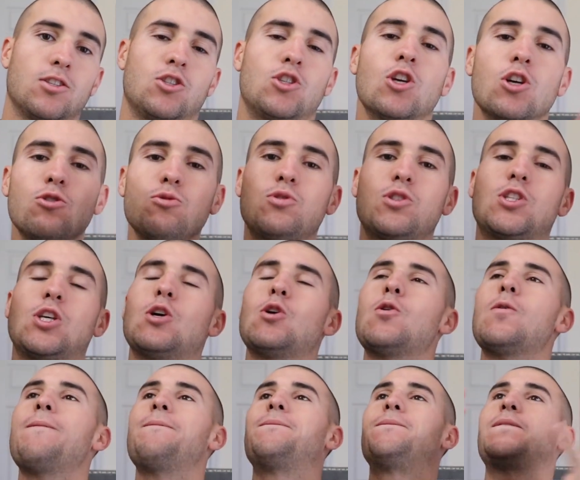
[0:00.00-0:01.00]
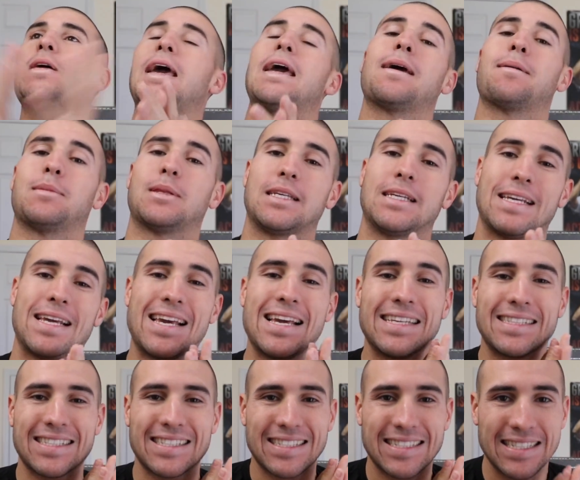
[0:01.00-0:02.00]
YouTube family,
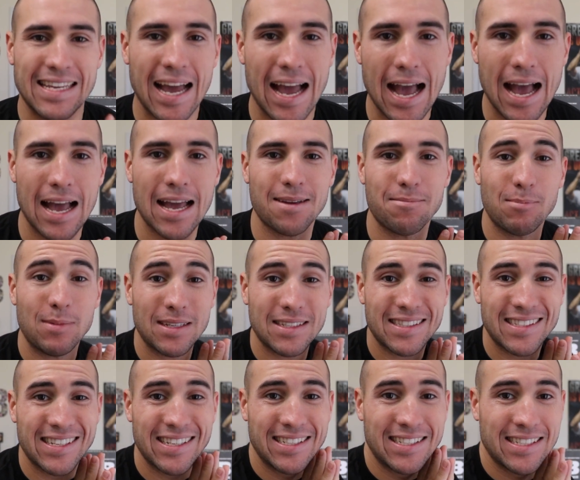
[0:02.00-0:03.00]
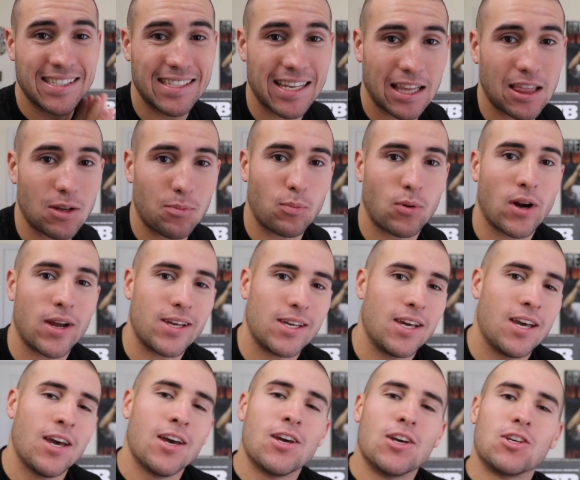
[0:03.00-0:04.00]
it's time to
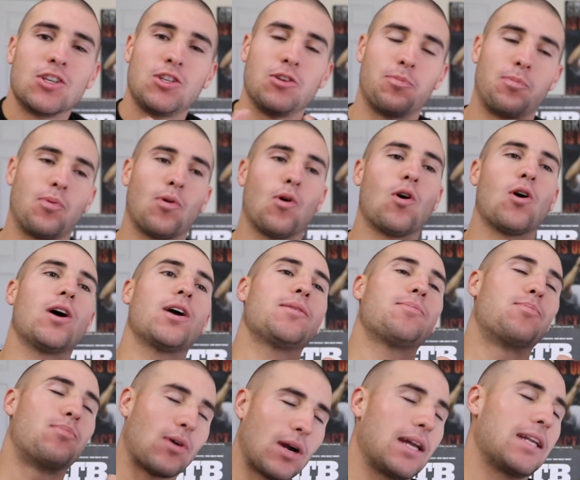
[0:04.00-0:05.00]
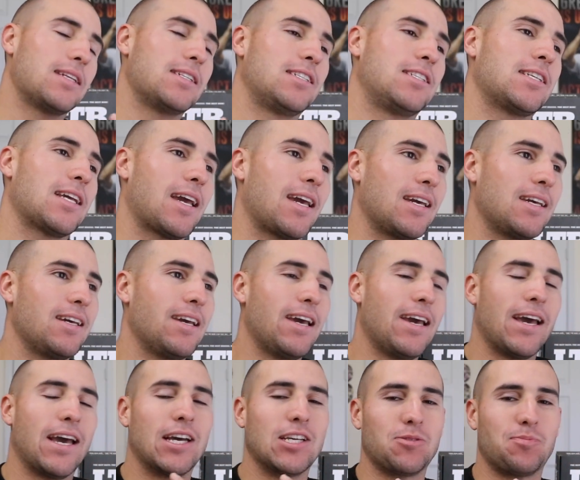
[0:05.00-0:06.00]
celebrate. Your boy Brandon J
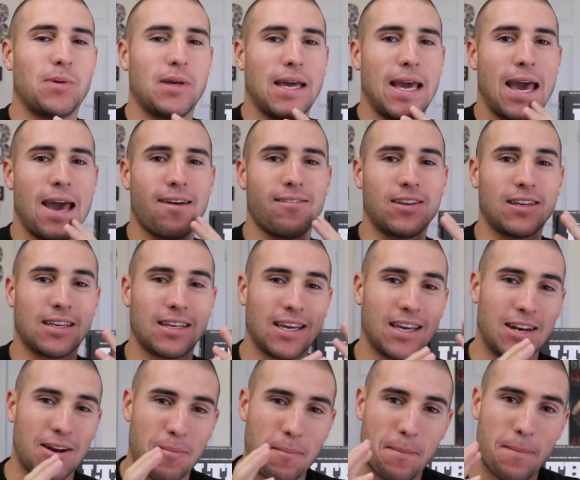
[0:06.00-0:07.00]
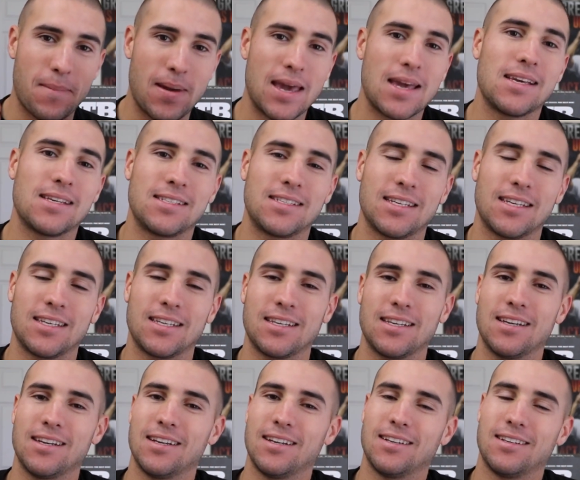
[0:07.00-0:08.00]
has been having an
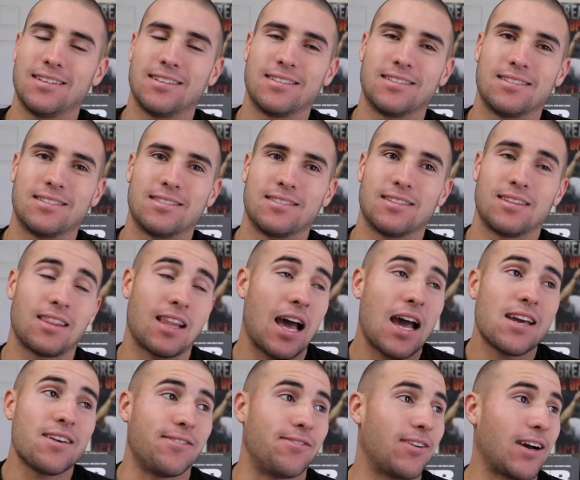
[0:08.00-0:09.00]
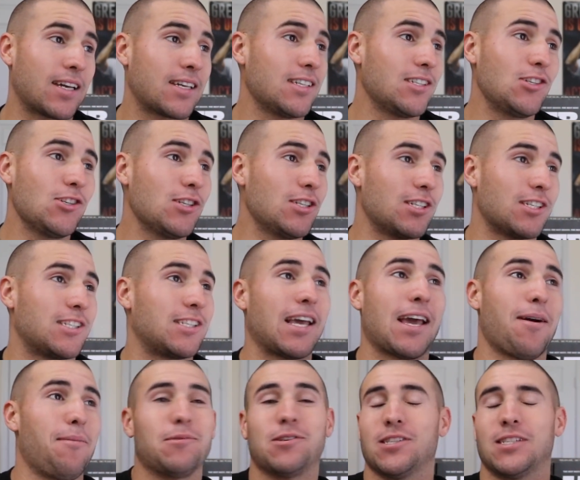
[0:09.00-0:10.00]
amazing life. I guess you could just
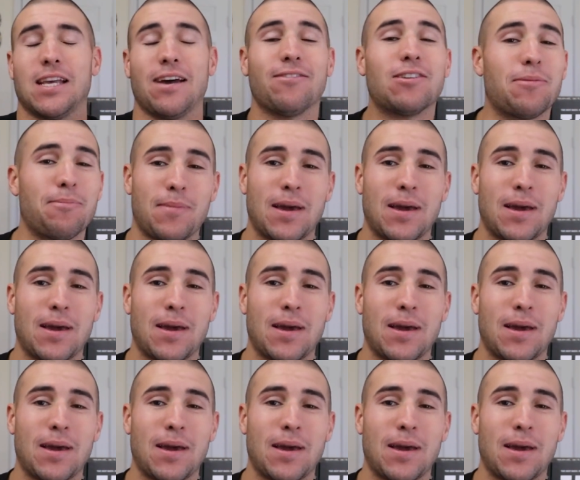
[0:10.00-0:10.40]
say I'm just having an